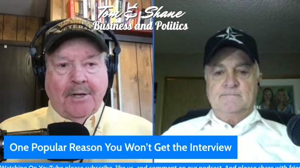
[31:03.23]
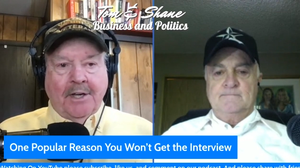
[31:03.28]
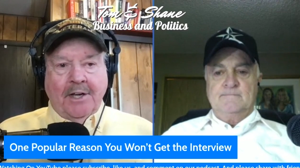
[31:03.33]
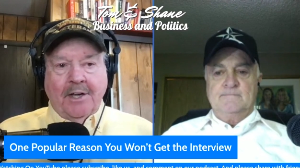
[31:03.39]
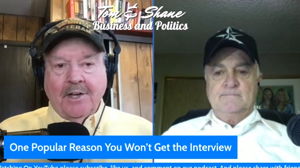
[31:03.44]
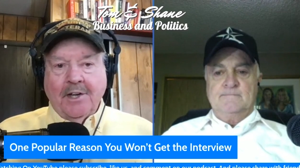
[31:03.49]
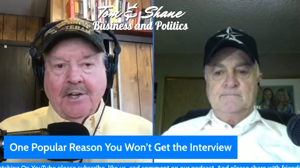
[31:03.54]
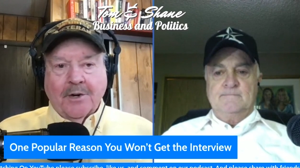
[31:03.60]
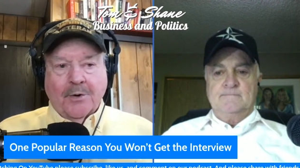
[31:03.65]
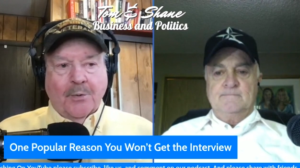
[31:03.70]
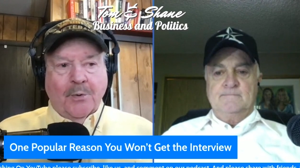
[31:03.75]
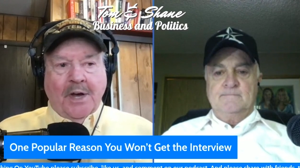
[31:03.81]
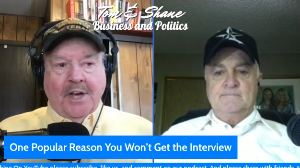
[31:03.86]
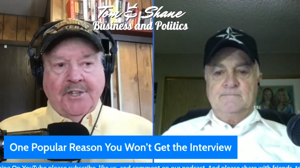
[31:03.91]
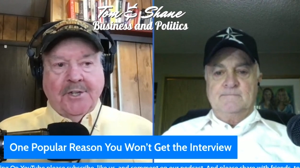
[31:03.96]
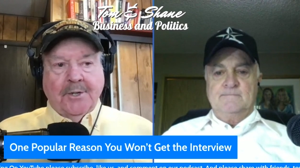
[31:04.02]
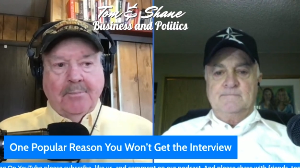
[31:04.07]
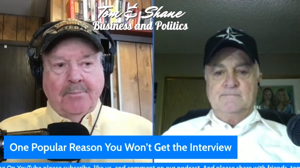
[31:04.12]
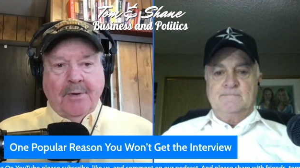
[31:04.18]
Speaker 1: be
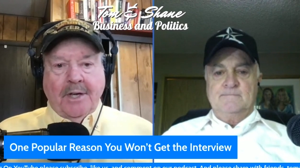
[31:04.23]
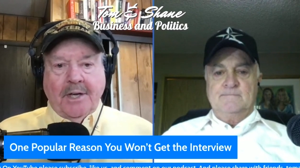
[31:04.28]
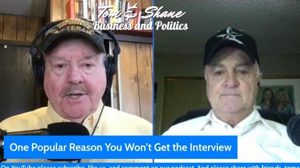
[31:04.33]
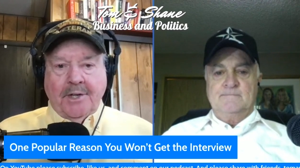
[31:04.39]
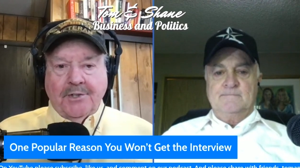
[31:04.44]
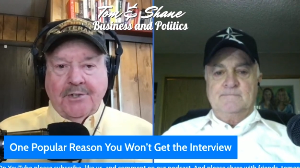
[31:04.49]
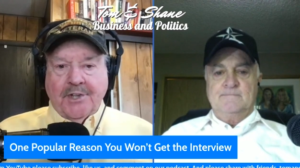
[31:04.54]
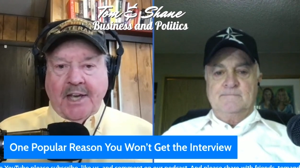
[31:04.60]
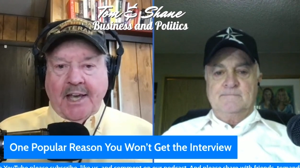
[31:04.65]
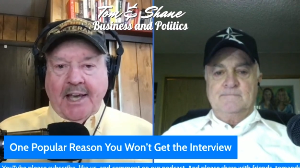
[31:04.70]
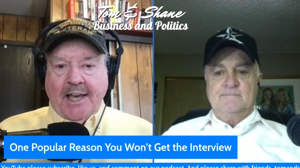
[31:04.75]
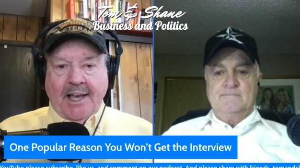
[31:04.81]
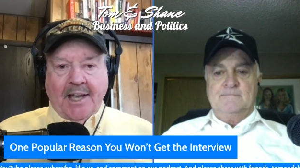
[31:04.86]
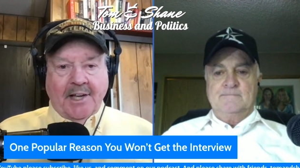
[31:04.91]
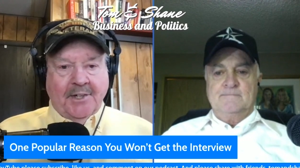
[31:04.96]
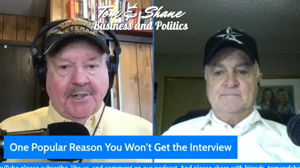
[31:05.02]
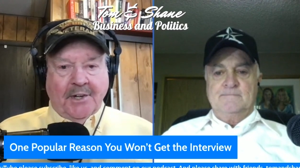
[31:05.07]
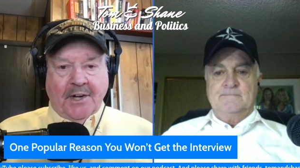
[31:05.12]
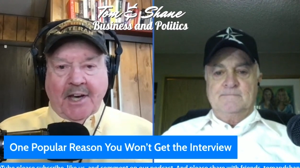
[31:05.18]
recipes
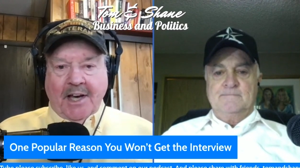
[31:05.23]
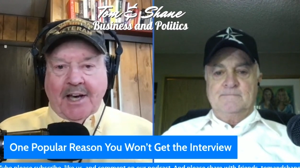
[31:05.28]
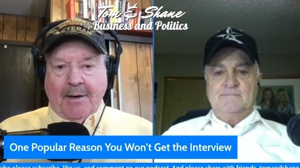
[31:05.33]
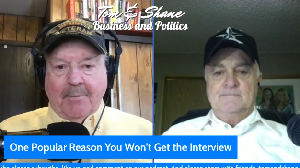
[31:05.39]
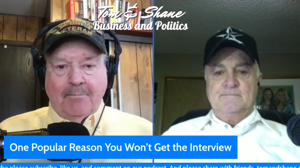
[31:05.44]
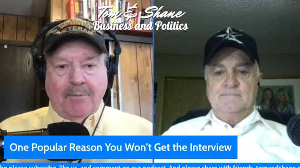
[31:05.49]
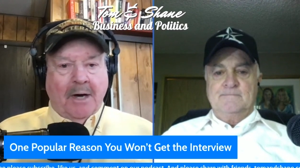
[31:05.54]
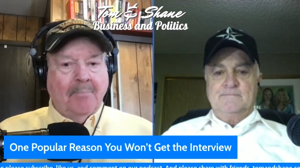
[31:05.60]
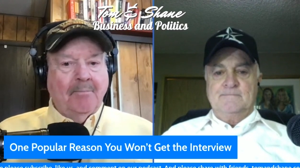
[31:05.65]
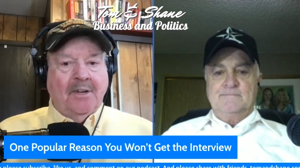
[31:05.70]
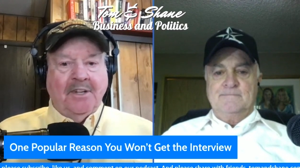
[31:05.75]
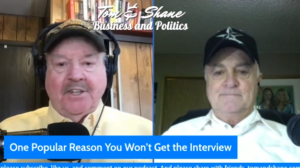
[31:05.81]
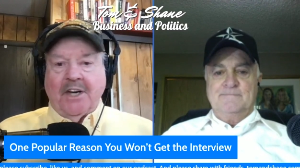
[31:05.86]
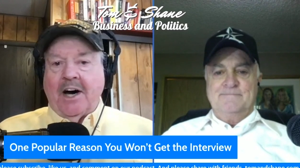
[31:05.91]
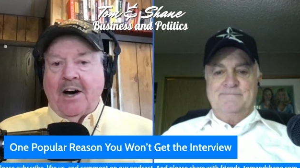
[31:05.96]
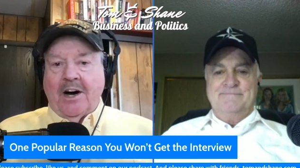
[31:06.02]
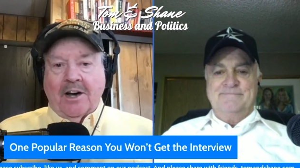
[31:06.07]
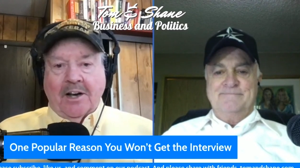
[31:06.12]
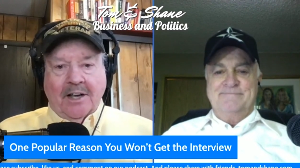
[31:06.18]
and uh, puppy
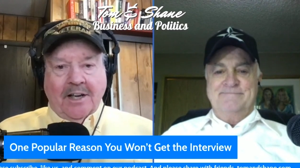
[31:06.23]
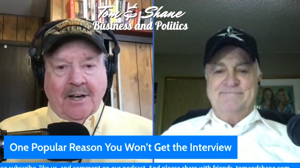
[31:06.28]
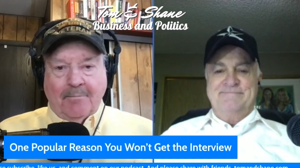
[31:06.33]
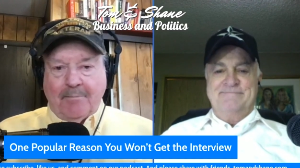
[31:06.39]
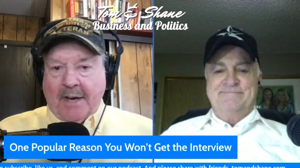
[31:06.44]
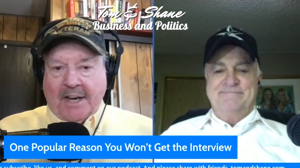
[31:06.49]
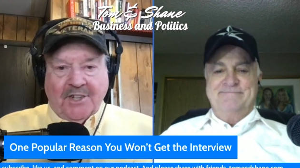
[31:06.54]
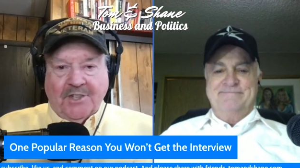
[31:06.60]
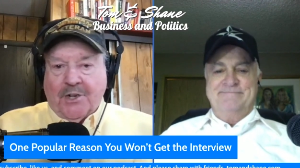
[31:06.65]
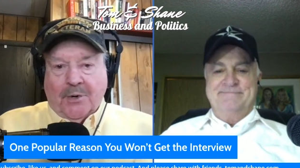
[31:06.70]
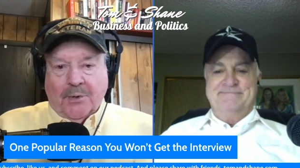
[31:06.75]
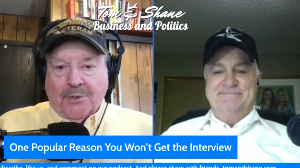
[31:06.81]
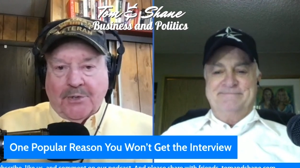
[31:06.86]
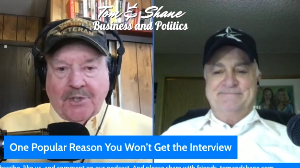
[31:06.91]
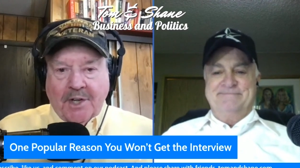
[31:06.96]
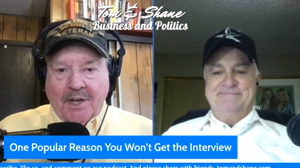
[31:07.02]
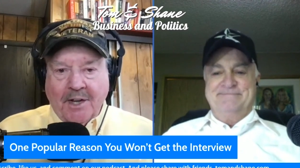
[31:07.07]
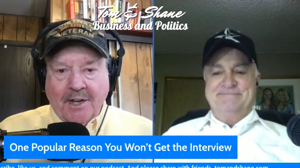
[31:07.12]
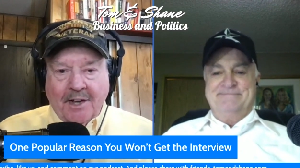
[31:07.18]
dog uh,
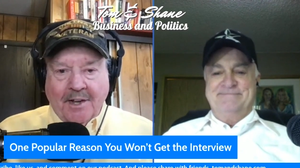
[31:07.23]
pictures.